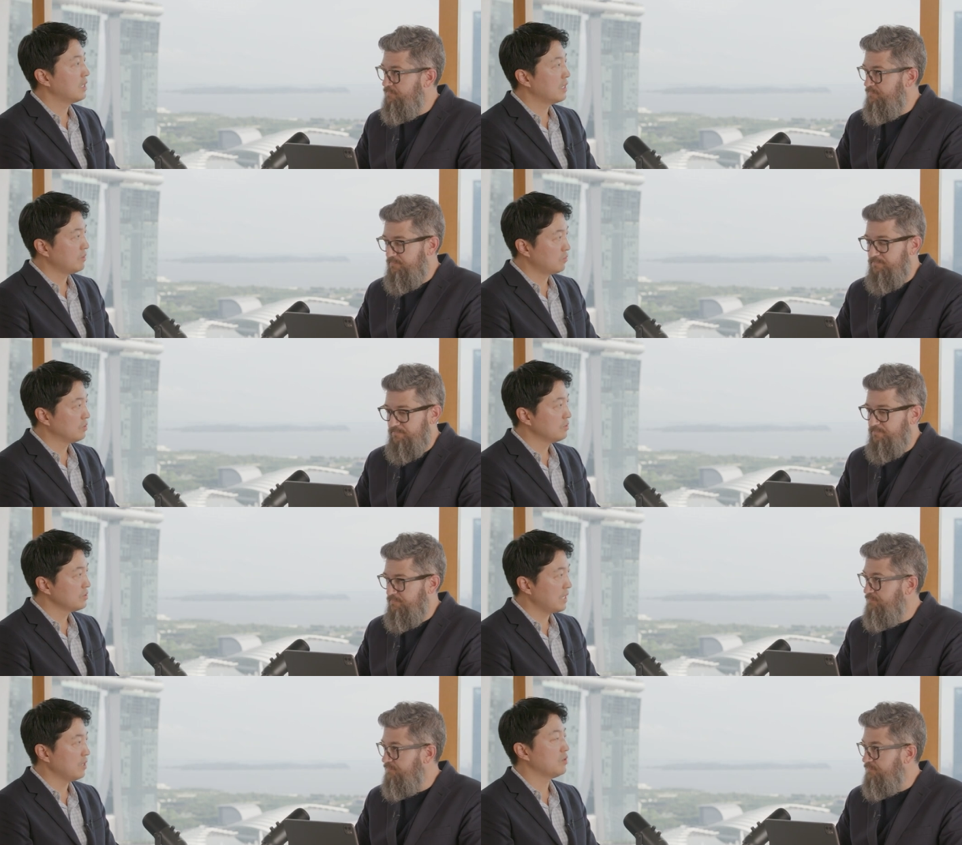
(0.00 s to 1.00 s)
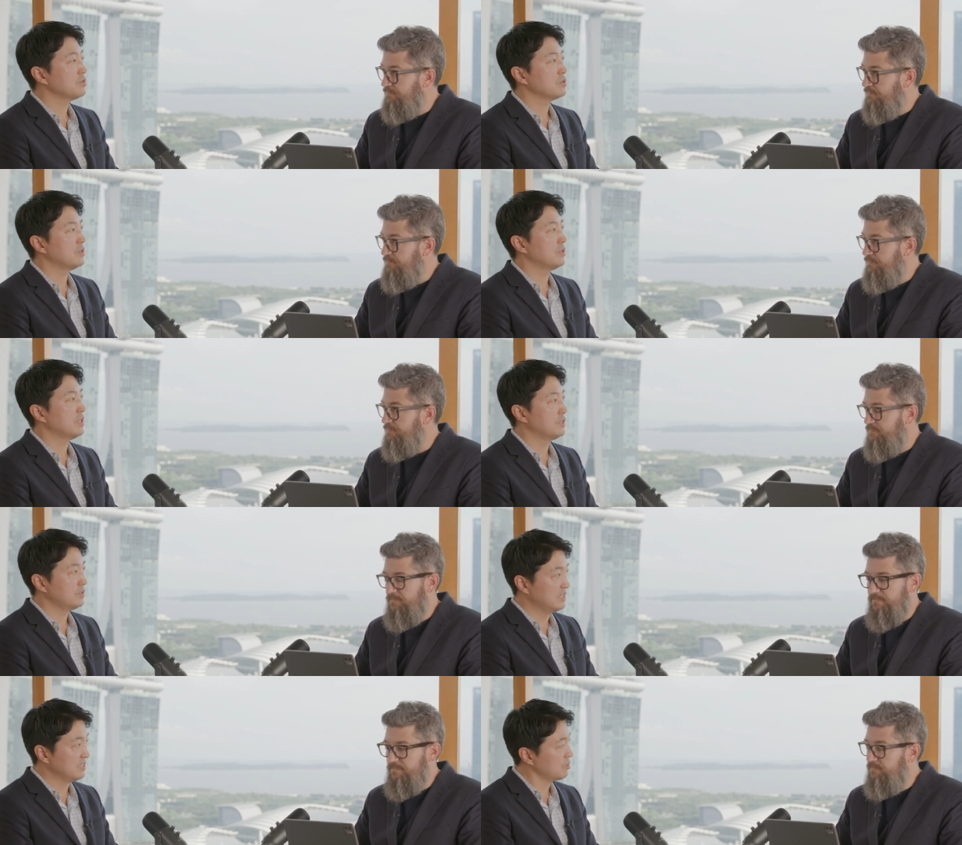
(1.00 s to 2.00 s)
Speaker 1: uh, rules and also the
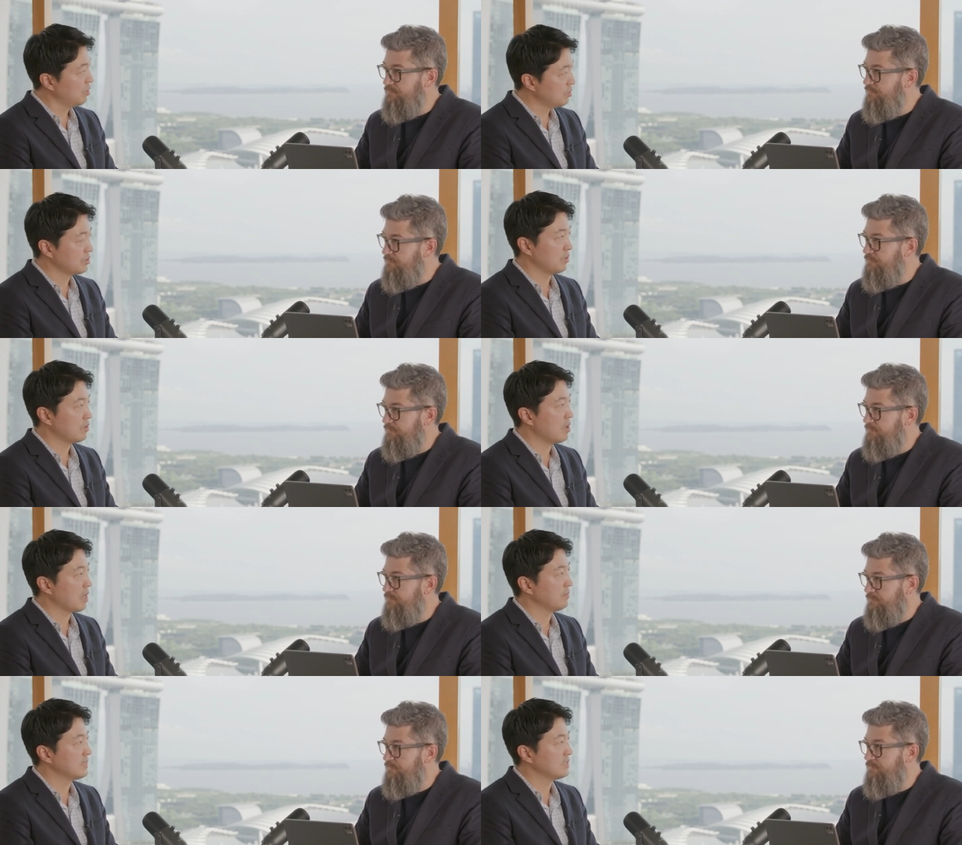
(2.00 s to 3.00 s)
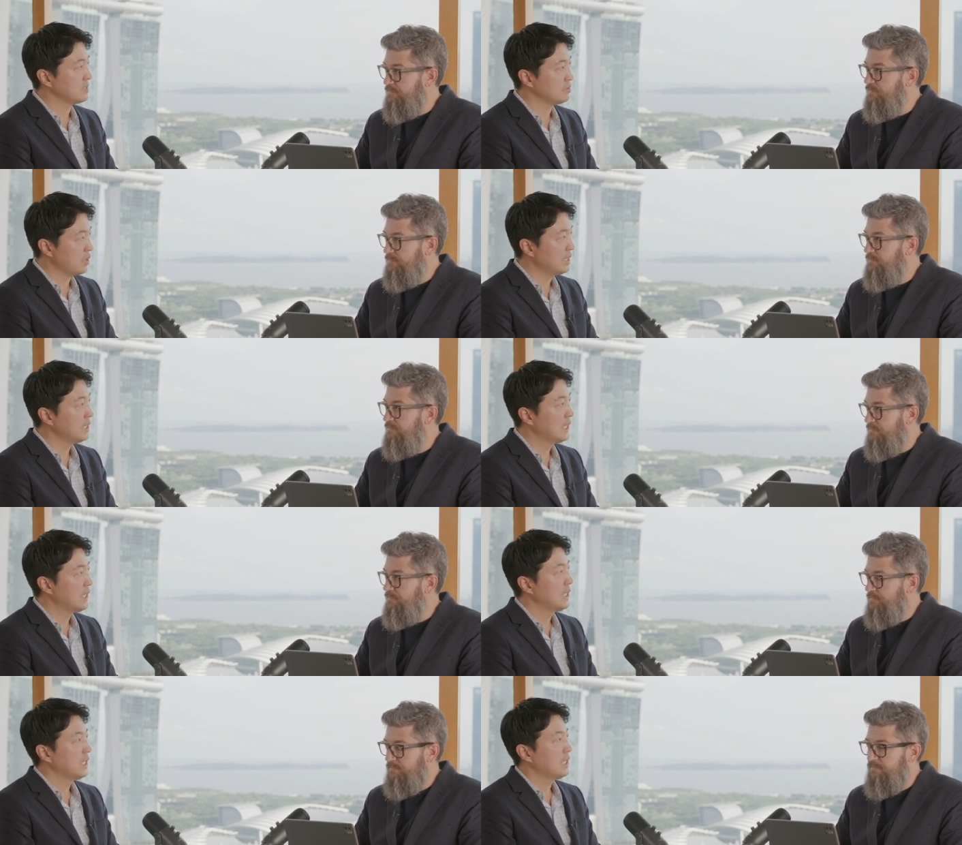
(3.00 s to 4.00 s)
disclosure requirements as well.
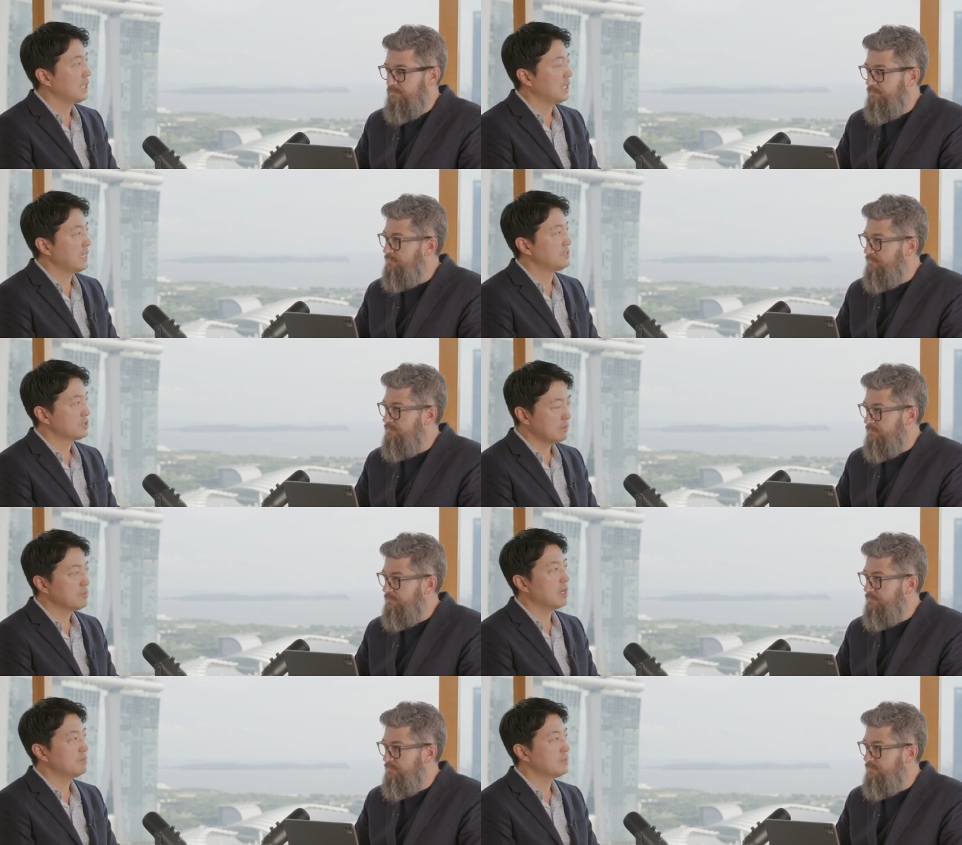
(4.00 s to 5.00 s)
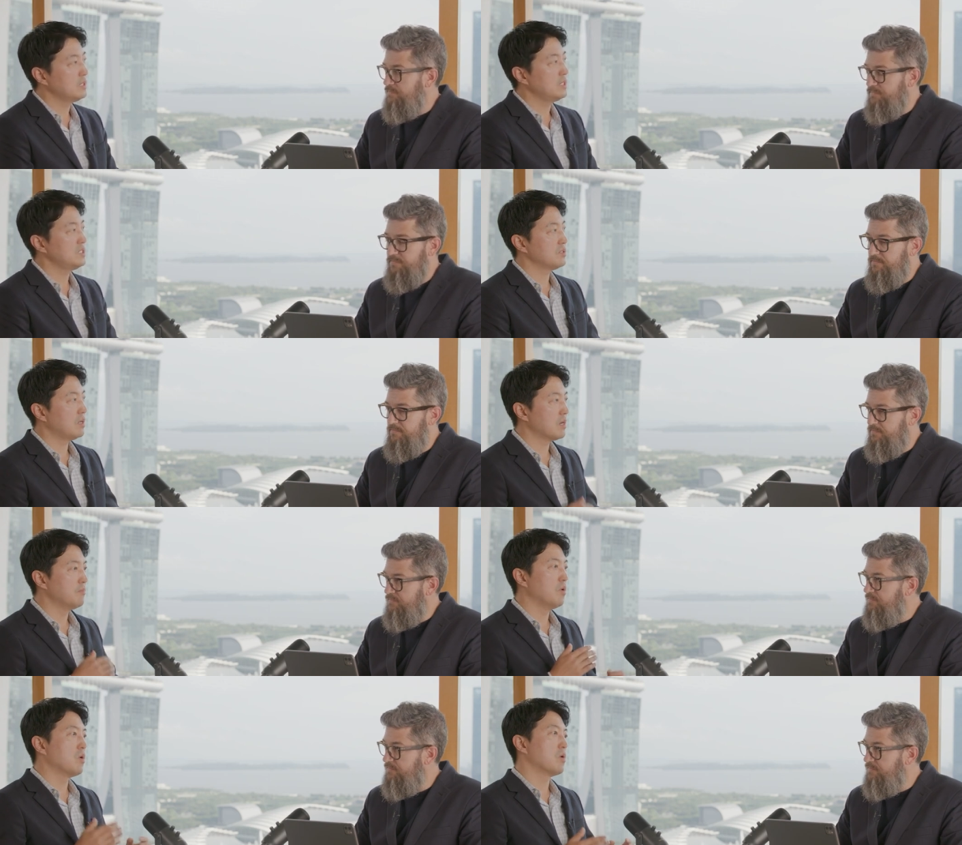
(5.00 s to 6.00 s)
Uh, and some companies are
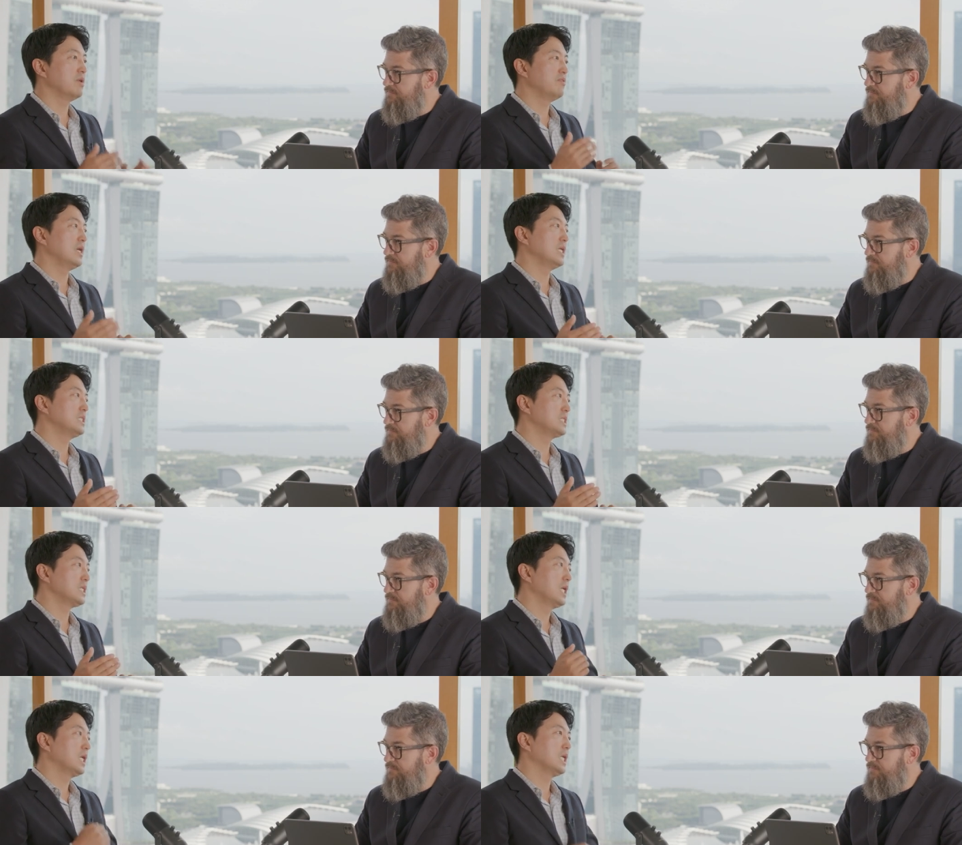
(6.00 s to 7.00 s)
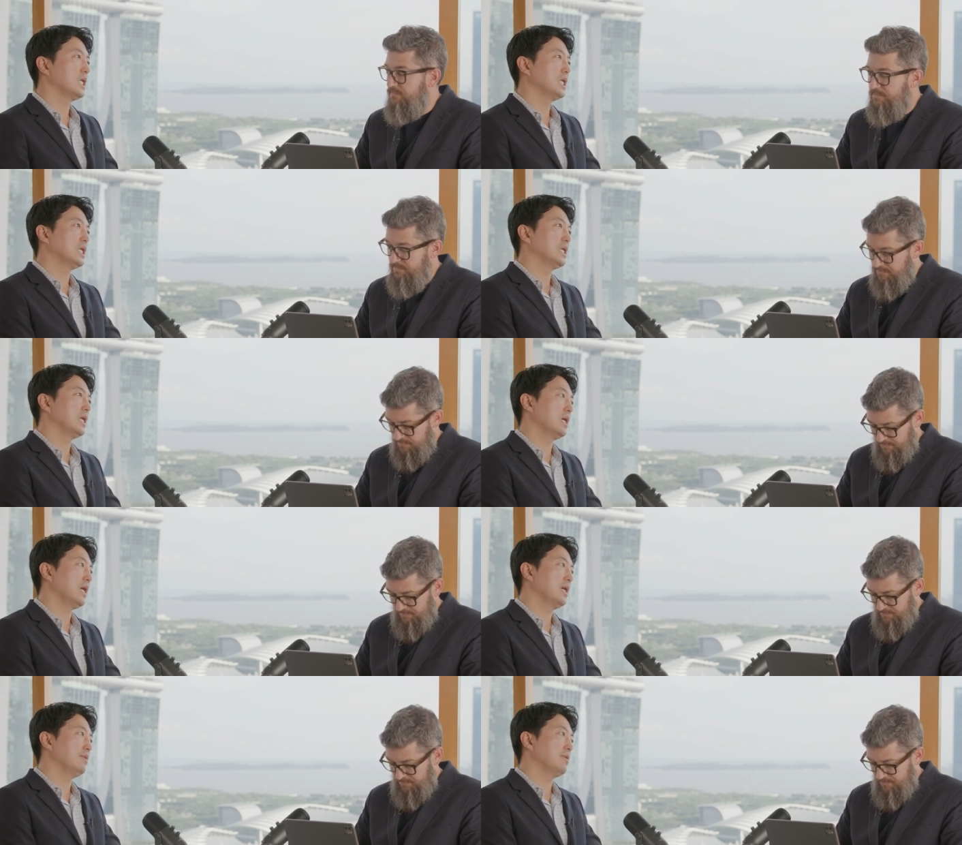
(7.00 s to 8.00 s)
more advanced uh, and,
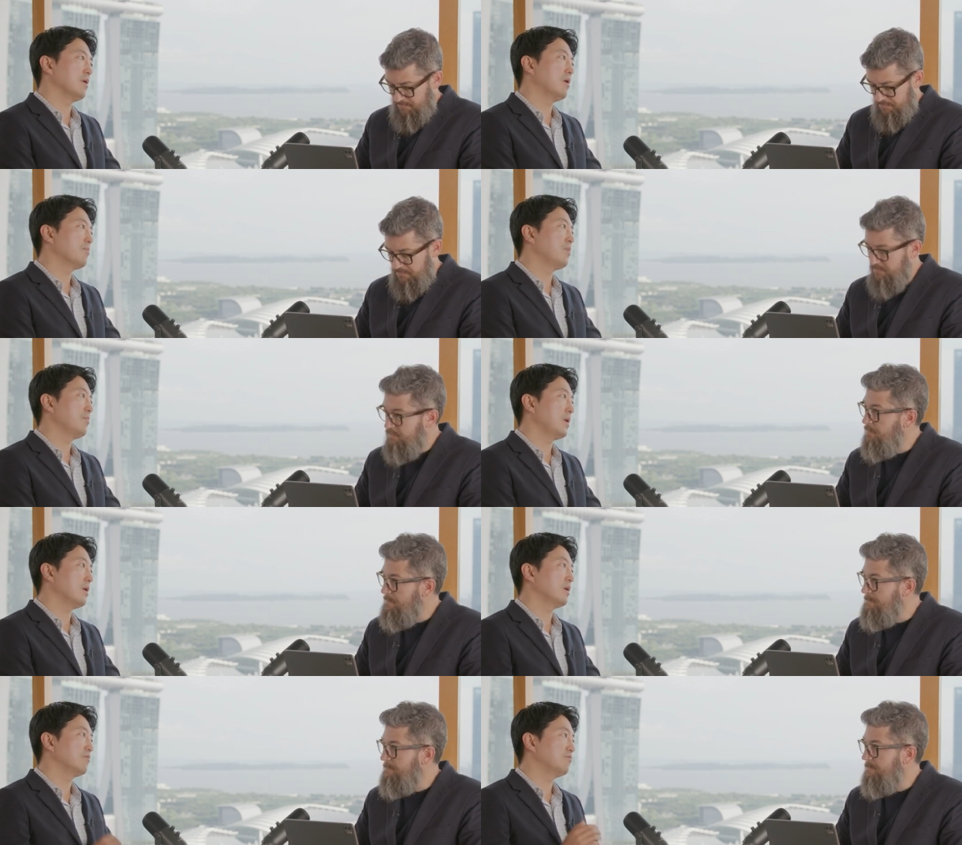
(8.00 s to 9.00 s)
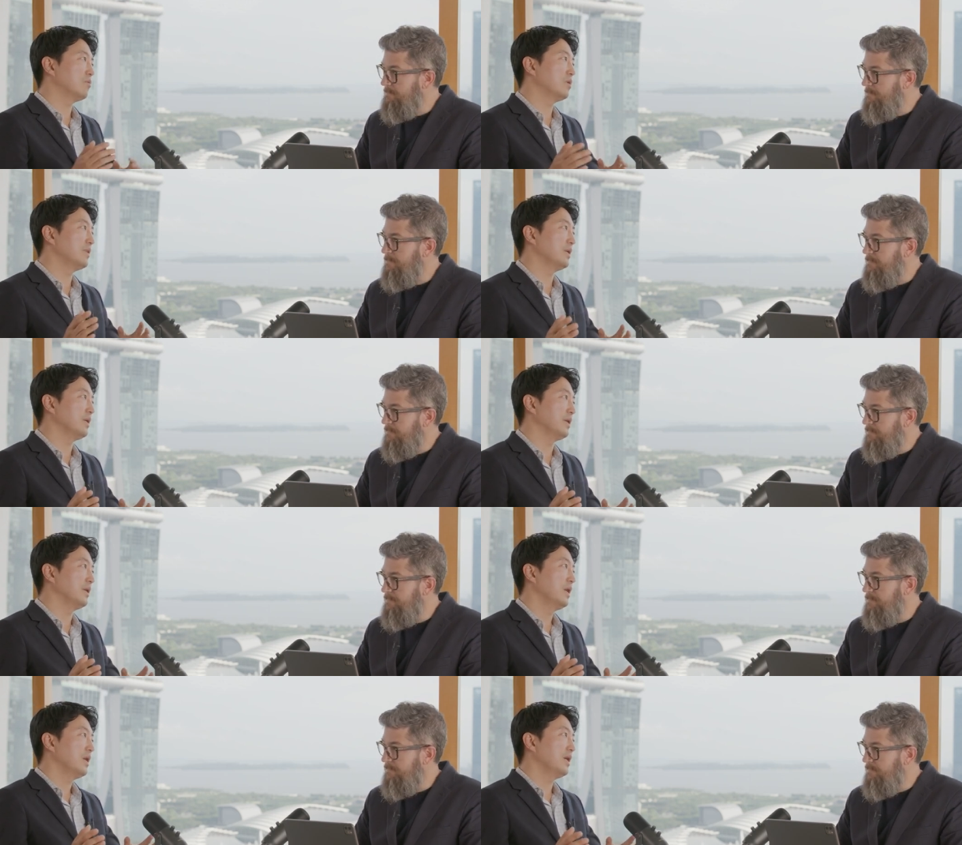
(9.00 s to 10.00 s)
and, they are preparing for the